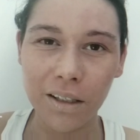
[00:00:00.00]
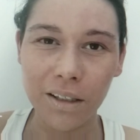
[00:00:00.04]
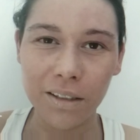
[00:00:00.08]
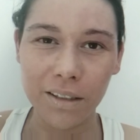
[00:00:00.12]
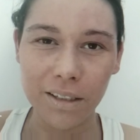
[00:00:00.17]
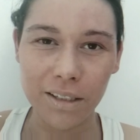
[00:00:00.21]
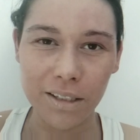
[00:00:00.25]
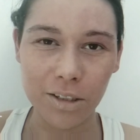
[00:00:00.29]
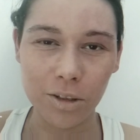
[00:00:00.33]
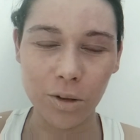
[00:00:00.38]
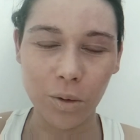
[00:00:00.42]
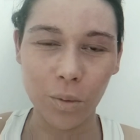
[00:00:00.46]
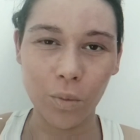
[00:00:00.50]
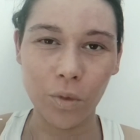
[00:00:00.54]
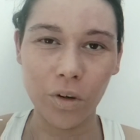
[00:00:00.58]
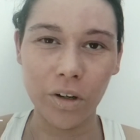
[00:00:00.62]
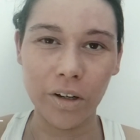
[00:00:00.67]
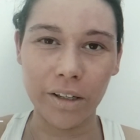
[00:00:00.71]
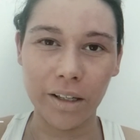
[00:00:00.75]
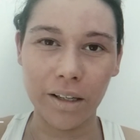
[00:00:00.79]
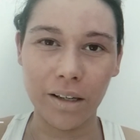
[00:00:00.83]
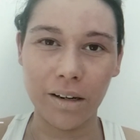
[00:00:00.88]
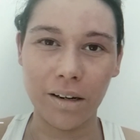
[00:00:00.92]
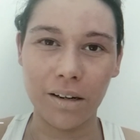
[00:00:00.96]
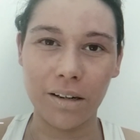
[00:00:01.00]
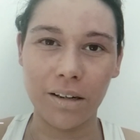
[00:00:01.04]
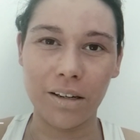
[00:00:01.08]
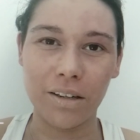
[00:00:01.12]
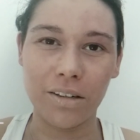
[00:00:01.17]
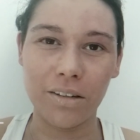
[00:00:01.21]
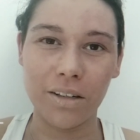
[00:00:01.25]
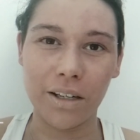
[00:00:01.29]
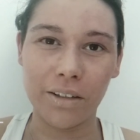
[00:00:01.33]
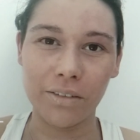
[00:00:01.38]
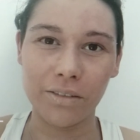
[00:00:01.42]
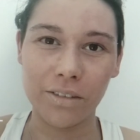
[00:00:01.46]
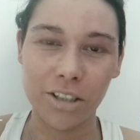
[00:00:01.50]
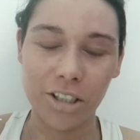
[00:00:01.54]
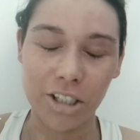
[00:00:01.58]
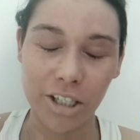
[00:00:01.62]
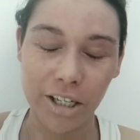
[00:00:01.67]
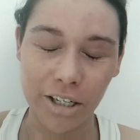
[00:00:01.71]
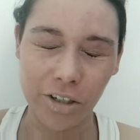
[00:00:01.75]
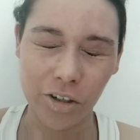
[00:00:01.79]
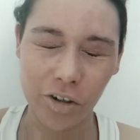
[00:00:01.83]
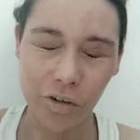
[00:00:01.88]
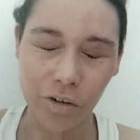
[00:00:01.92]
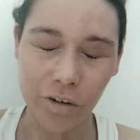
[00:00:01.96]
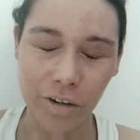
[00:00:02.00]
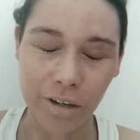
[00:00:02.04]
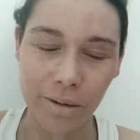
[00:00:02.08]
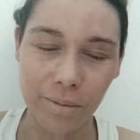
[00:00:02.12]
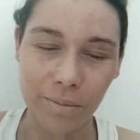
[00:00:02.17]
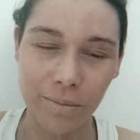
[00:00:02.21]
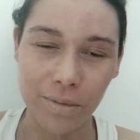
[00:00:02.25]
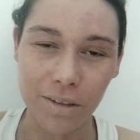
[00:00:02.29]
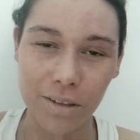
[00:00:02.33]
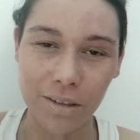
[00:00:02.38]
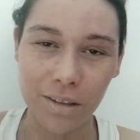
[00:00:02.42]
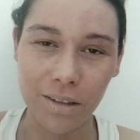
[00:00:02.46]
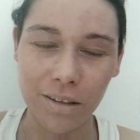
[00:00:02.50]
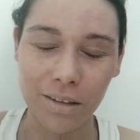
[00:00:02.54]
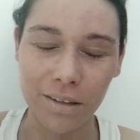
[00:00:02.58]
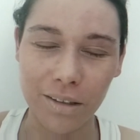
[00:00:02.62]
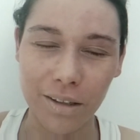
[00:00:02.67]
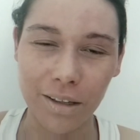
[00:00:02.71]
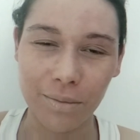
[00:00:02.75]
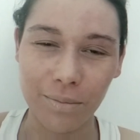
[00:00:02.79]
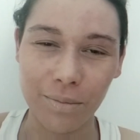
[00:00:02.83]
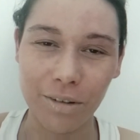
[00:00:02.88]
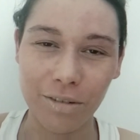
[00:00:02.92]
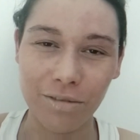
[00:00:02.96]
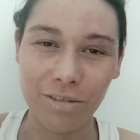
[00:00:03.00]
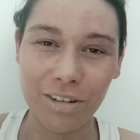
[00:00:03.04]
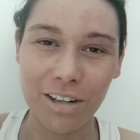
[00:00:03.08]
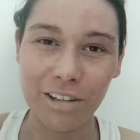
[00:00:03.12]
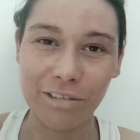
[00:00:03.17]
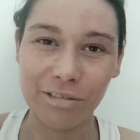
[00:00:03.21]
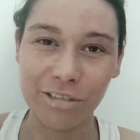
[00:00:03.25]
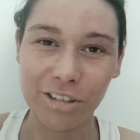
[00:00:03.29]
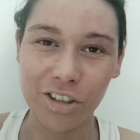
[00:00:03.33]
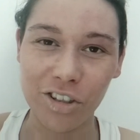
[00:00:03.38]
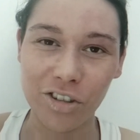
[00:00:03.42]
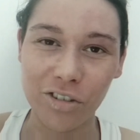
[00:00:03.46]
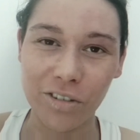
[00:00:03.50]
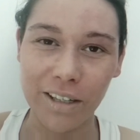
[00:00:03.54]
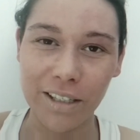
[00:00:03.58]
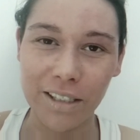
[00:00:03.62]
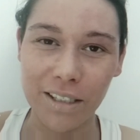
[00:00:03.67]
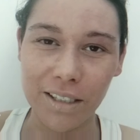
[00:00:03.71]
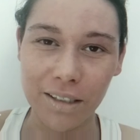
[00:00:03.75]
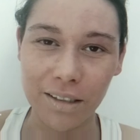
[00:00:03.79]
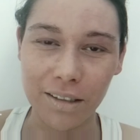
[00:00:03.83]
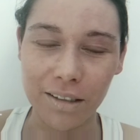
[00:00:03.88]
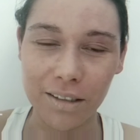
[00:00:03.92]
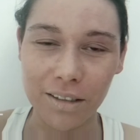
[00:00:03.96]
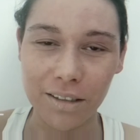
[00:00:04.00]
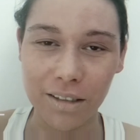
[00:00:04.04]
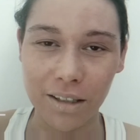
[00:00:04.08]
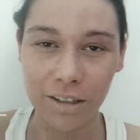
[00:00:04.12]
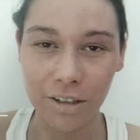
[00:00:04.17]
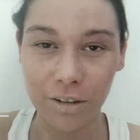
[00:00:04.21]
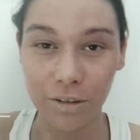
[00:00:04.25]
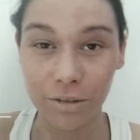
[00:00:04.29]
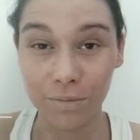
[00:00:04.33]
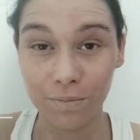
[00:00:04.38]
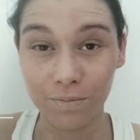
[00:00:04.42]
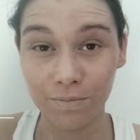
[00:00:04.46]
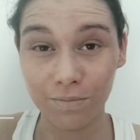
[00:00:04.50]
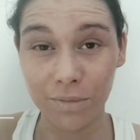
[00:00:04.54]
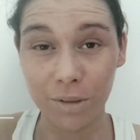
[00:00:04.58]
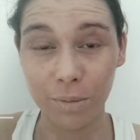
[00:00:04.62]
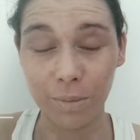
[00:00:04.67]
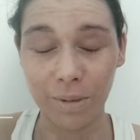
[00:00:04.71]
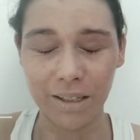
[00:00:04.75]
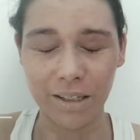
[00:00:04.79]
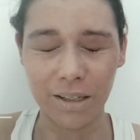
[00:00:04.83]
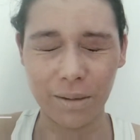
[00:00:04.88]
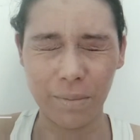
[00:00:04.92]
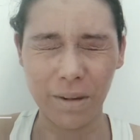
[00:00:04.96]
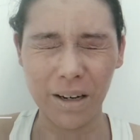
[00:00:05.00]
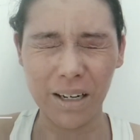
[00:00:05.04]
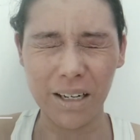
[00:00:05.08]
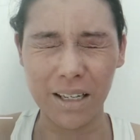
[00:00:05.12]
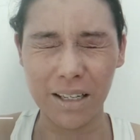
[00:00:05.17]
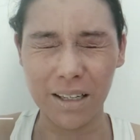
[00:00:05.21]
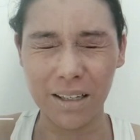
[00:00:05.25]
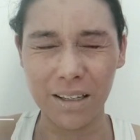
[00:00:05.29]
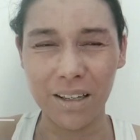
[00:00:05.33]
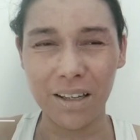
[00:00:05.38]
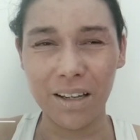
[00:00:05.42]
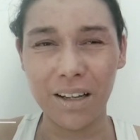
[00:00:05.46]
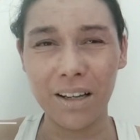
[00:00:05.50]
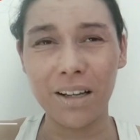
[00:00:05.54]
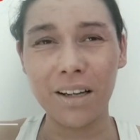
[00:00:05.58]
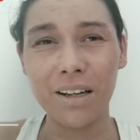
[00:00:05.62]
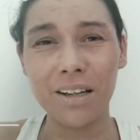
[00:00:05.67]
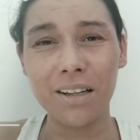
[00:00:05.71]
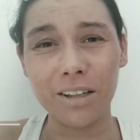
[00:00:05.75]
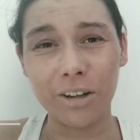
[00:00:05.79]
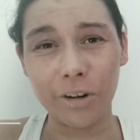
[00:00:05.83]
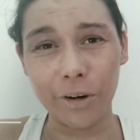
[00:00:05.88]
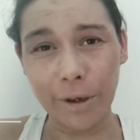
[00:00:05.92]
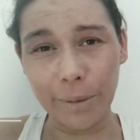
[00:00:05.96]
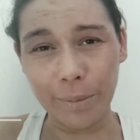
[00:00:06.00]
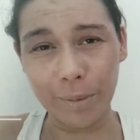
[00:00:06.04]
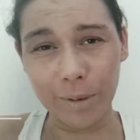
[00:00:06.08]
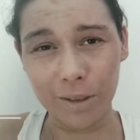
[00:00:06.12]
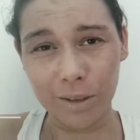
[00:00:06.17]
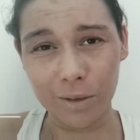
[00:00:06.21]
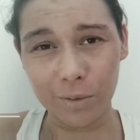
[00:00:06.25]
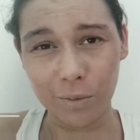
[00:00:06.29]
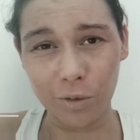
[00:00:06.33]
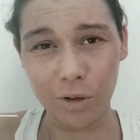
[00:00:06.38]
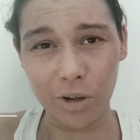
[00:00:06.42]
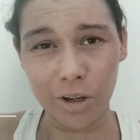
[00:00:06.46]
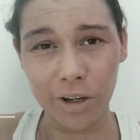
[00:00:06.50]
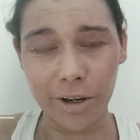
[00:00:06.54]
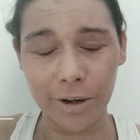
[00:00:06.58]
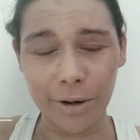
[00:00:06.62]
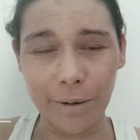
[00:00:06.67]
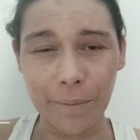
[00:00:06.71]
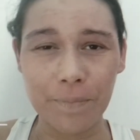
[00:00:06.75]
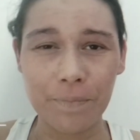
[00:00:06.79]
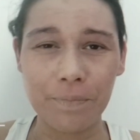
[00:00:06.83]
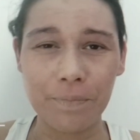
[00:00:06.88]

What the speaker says: they stop working and then you have to change creams, and it can be really frustrating because then you're spending money, the cream doesn't work,